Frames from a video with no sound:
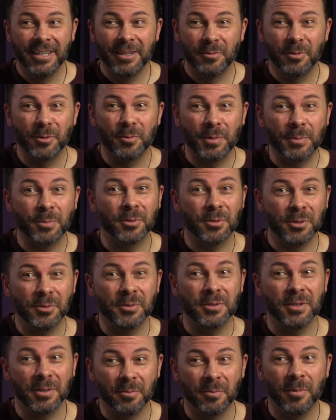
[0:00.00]
There are people
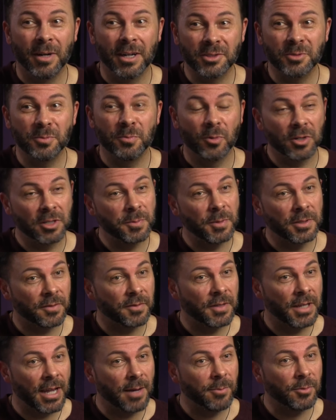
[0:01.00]
using much more
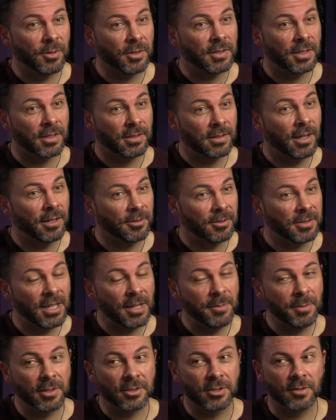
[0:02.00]
expensive cameras at other
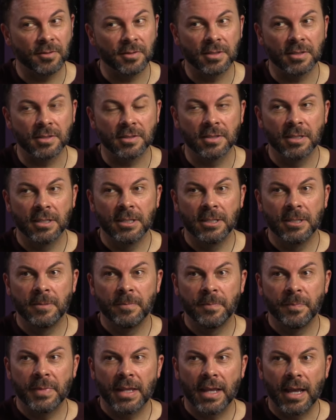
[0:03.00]
taping services.
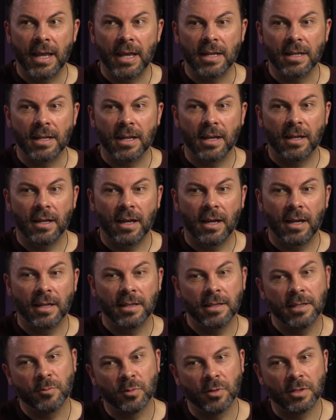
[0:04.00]
And
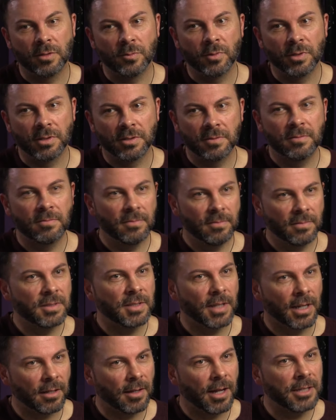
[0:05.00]
I think what
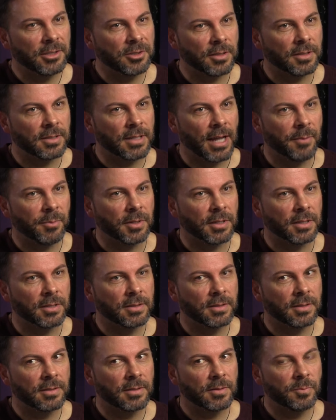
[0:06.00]
psychologically is happening
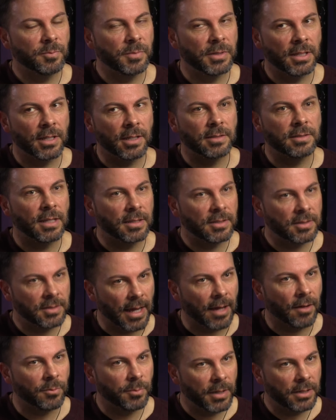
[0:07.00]
is because they
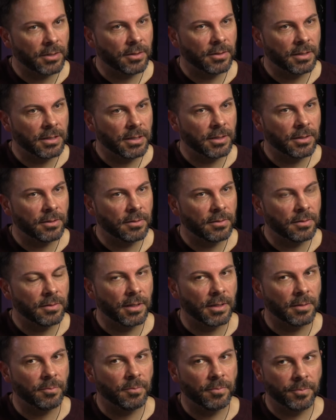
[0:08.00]
sound better here
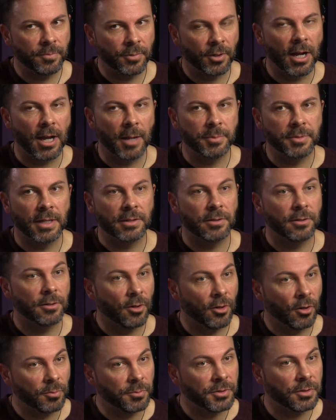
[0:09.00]
than perhaps at their
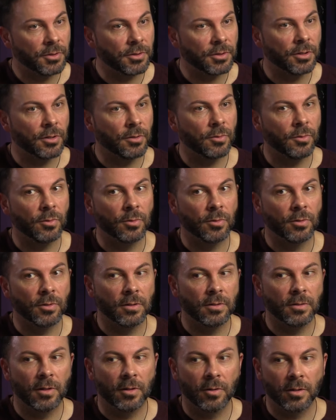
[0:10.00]
home studio
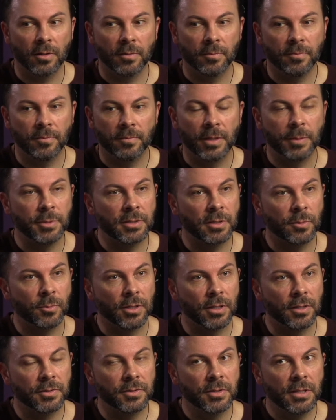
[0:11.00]
or right, maybe
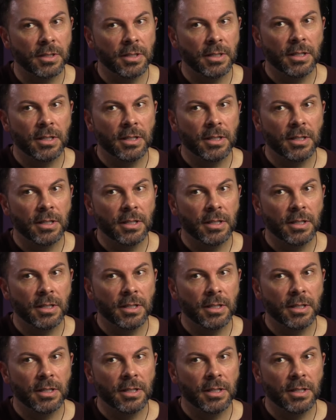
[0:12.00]
somewhere else,